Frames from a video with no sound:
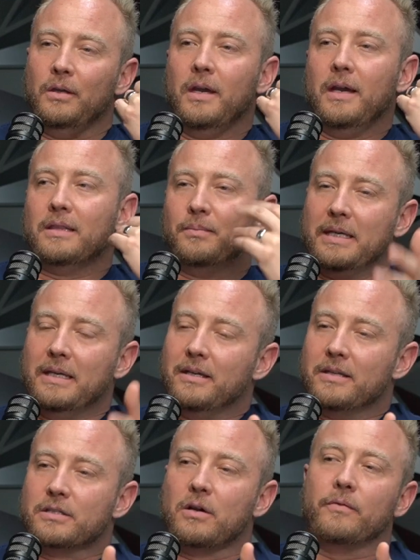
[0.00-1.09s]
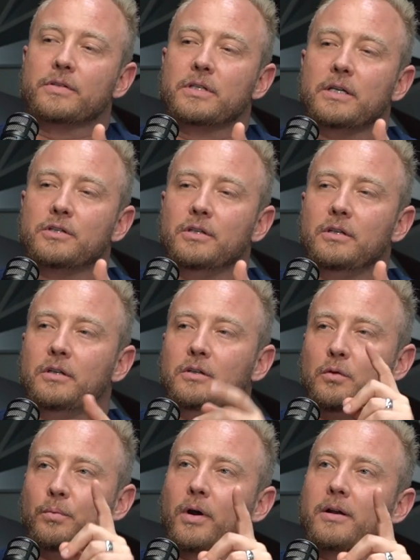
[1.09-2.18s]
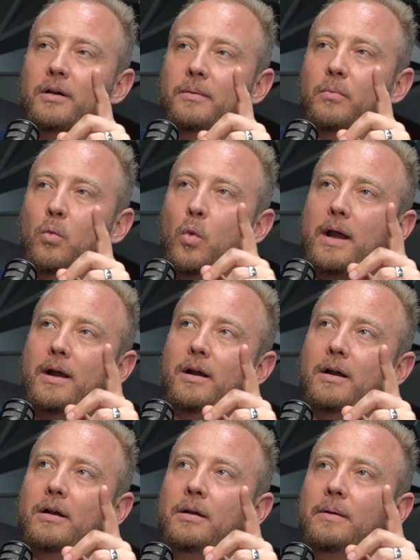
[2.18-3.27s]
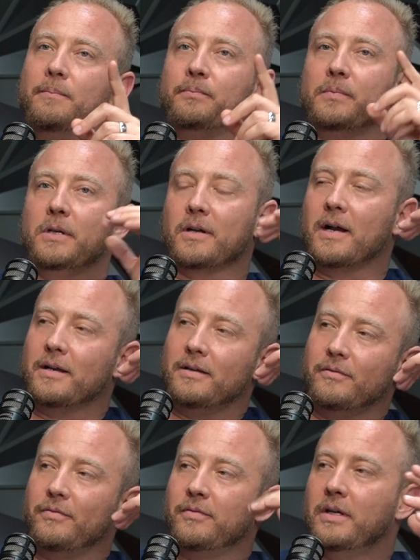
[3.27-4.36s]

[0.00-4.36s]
at the beginning of this conversation, you brought up where you're kind of,